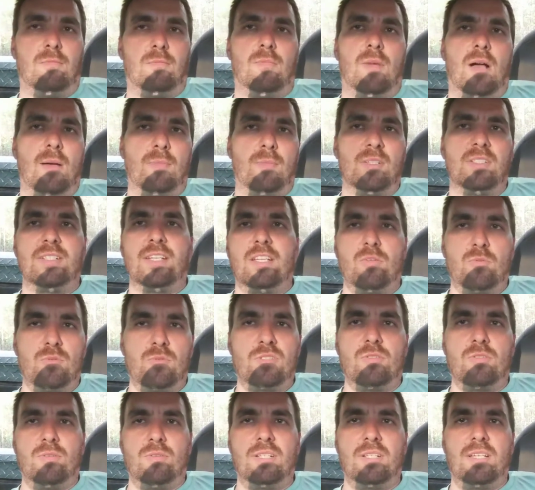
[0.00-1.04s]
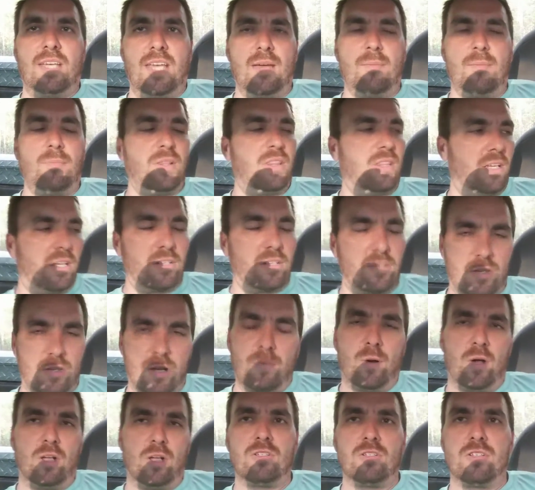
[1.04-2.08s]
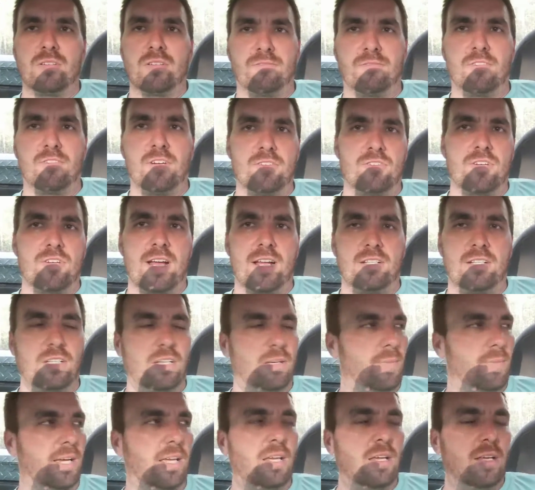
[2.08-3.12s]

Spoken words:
Mama said you was doing a camping thing, so I bought you some freeze-dried Chili Mac.